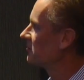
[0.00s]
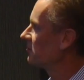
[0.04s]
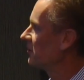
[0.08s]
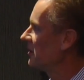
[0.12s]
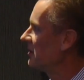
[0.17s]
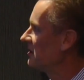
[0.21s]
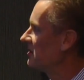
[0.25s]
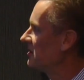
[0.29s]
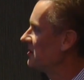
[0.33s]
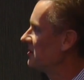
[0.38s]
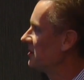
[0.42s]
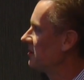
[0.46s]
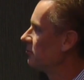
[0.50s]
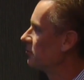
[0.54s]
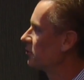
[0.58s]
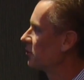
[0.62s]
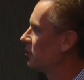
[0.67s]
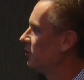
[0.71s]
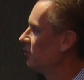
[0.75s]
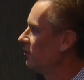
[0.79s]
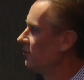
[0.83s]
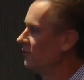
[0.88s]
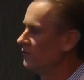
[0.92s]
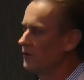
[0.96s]
species
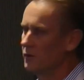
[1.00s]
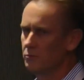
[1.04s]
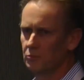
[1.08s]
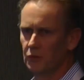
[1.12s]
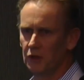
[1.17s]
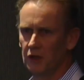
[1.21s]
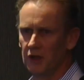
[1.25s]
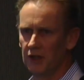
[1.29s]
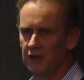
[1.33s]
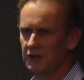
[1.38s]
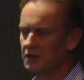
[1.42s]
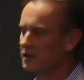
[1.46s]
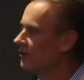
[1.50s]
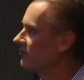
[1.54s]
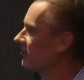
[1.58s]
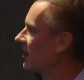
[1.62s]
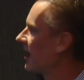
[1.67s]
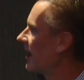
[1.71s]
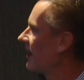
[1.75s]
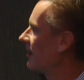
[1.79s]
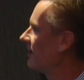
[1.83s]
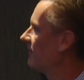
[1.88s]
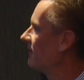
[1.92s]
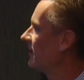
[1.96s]
improve the prediction of
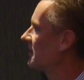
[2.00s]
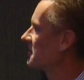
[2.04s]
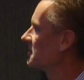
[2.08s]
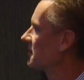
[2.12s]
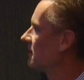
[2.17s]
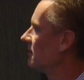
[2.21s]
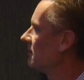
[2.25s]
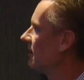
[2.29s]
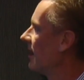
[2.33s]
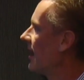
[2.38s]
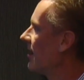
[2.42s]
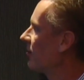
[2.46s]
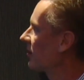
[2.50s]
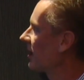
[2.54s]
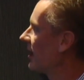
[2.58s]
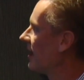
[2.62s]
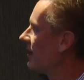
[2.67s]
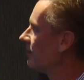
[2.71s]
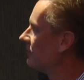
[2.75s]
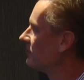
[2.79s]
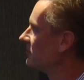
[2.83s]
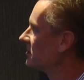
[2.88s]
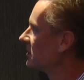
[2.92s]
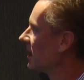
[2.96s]
cardiovascular
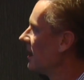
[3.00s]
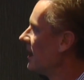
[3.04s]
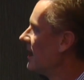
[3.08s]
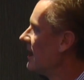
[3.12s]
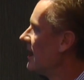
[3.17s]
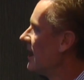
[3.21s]
outcomes?